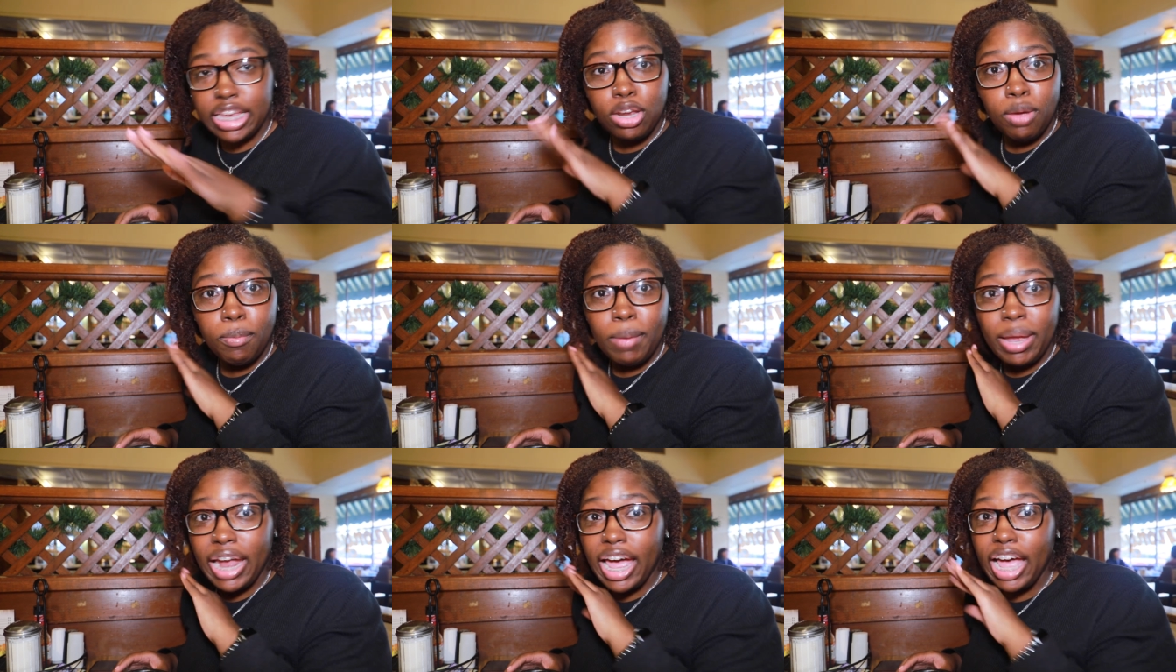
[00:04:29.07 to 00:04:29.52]
It
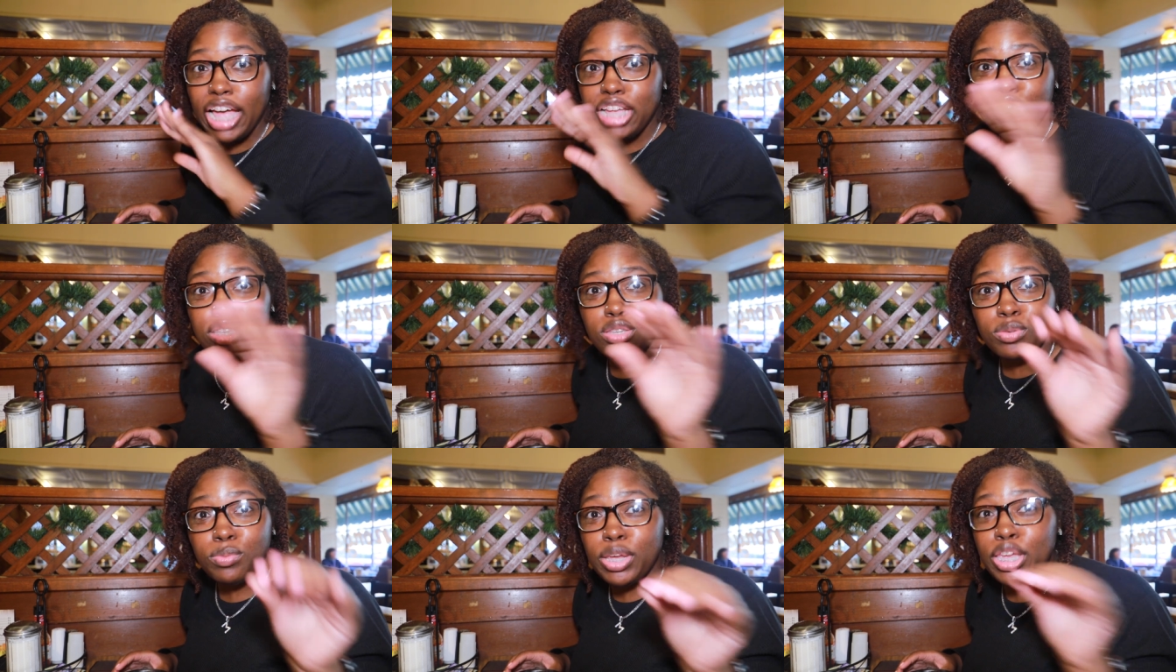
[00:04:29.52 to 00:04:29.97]
don't matter
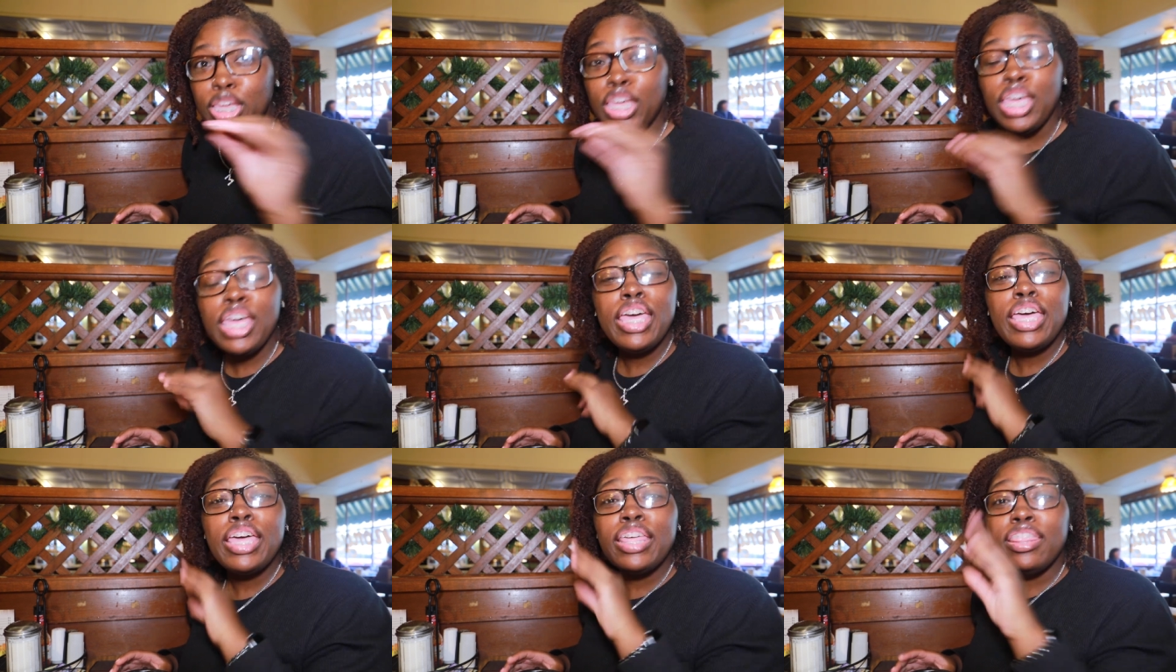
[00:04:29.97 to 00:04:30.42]
how sweet
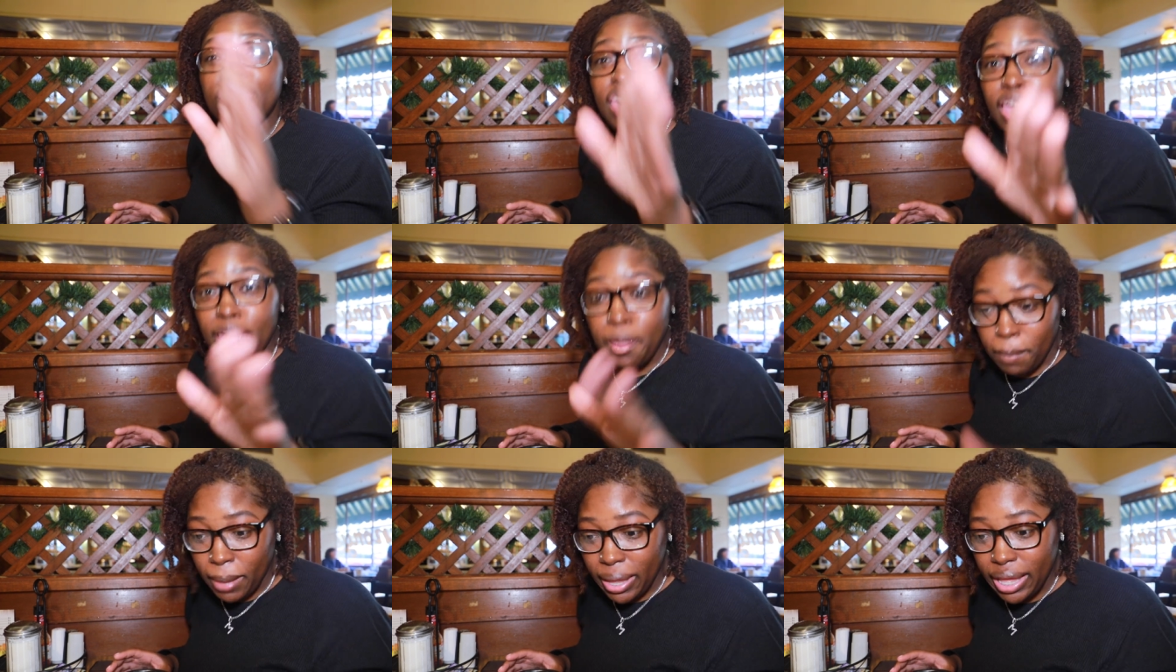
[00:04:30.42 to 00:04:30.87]

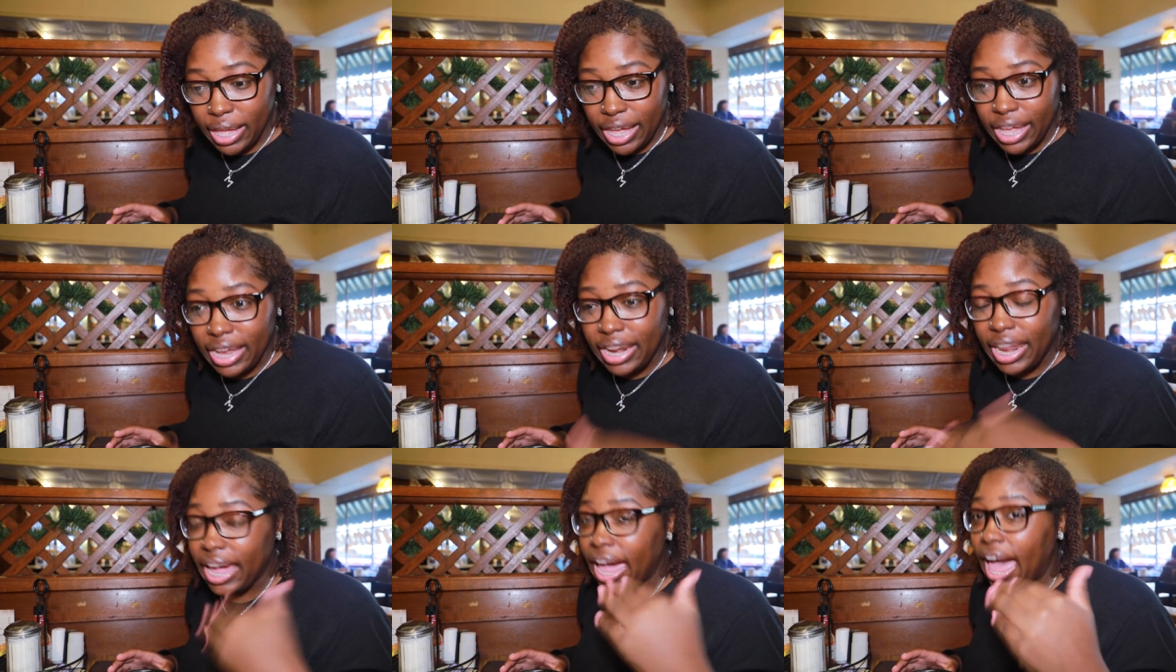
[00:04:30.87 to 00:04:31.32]
they make
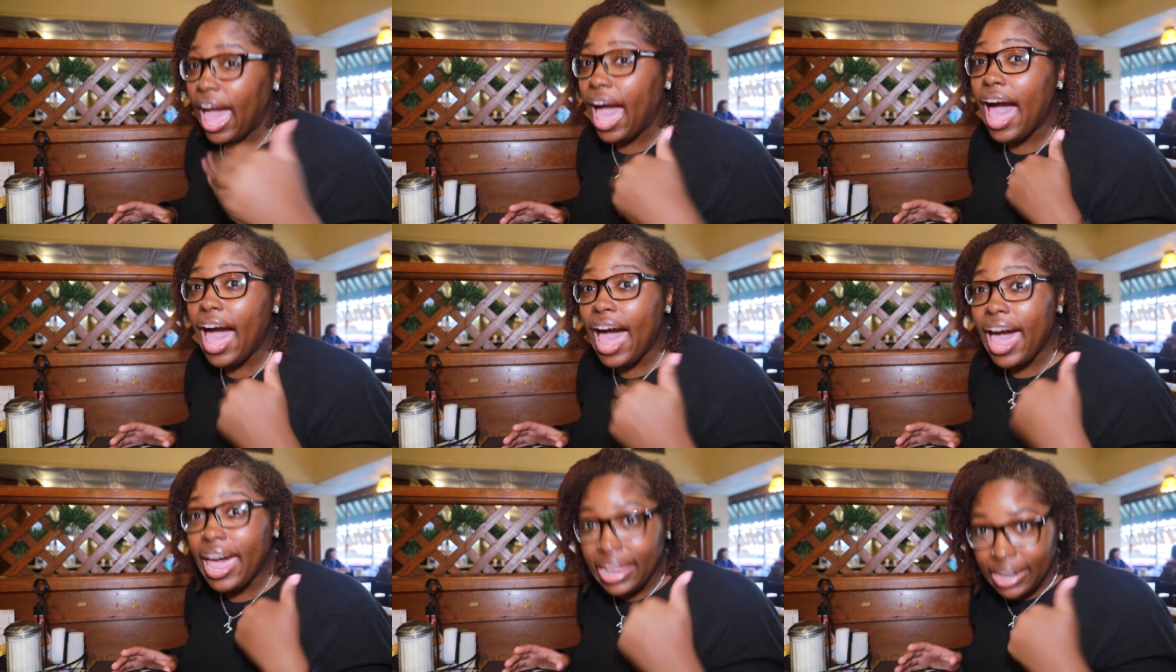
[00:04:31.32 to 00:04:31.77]
it. Like
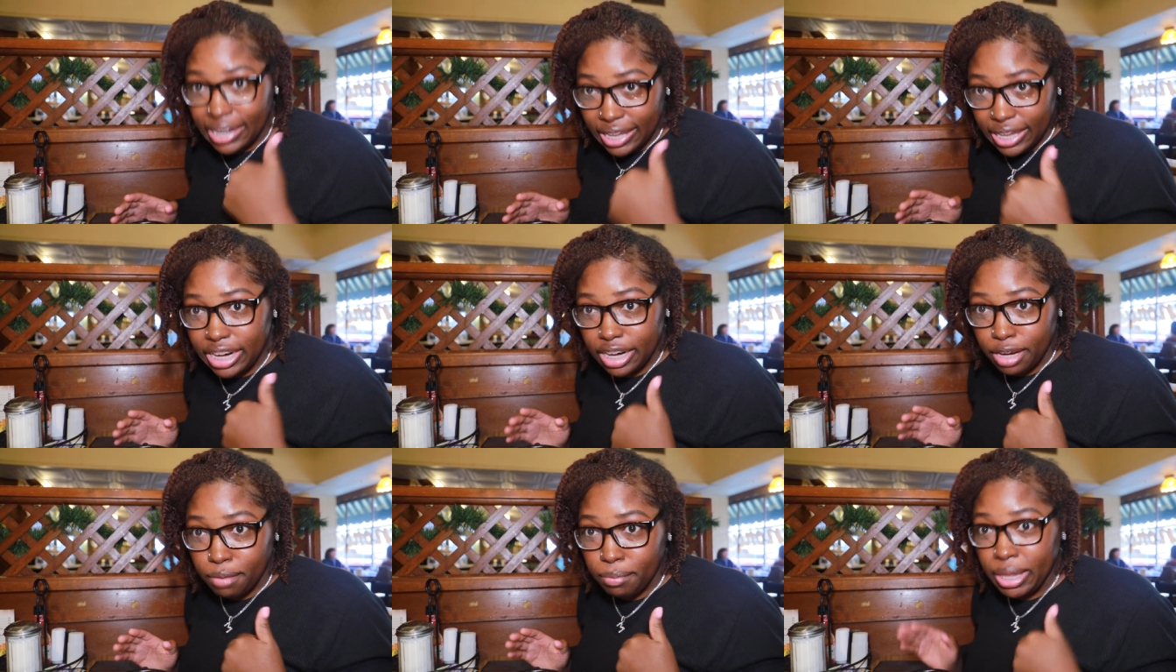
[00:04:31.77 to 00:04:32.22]
I
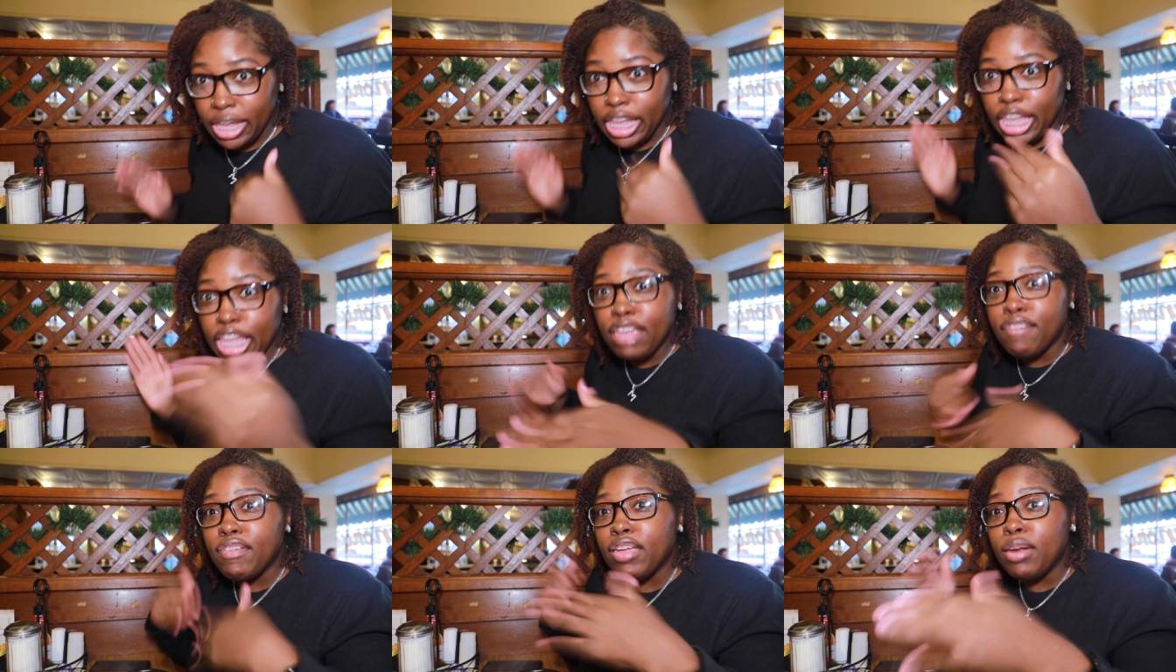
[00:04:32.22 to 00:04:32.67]
need it to be
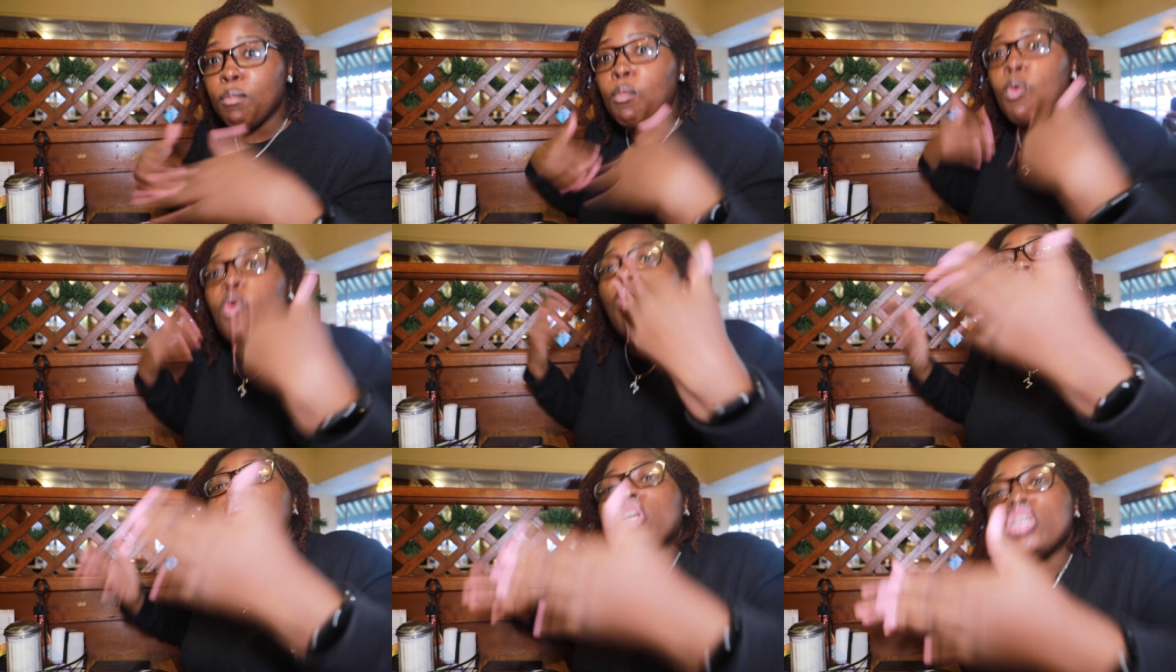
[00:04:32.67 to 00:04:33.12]
even
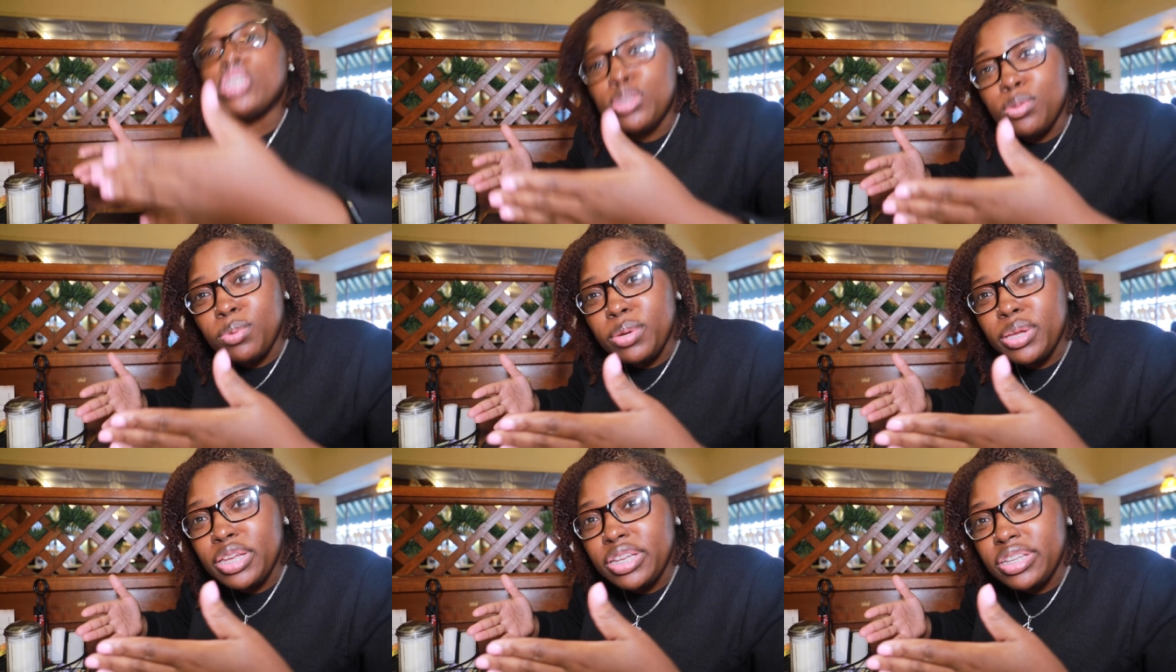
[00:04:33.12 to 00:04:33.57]
more
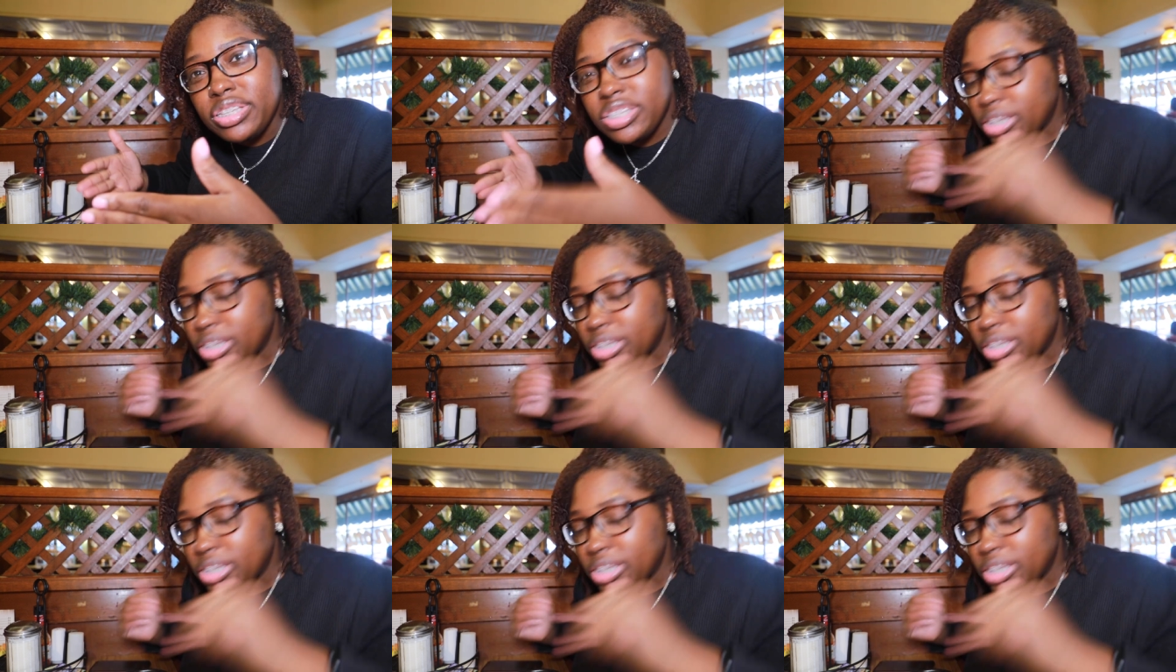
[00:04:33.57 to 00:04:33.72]
sweet.